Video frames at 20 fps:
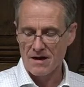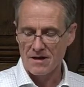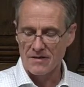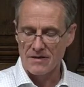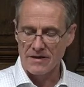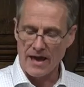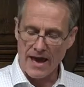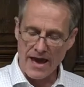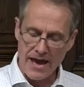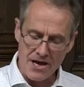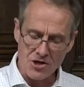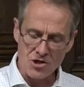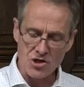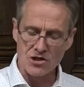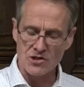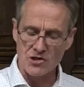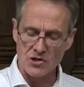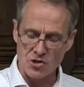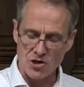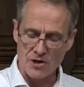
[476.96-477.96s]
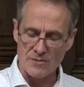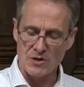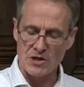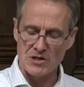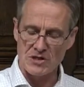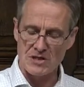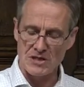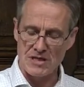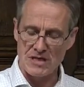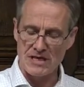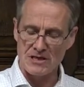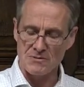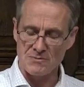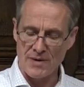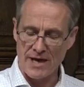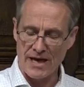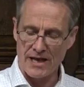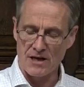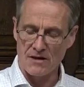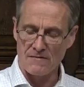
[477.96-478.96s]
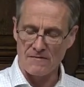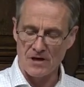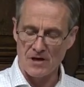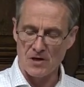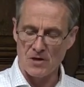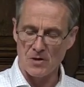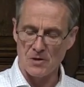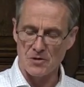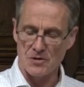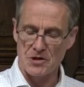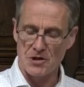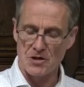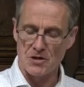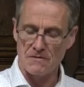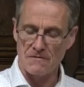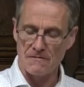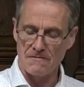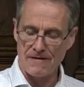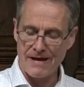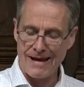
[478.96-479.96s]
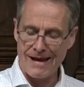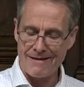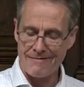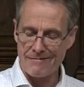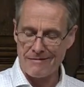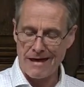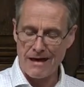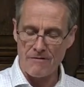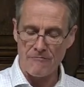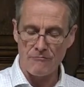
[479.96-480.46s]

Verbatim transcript: The ages attributed to these men of old convey their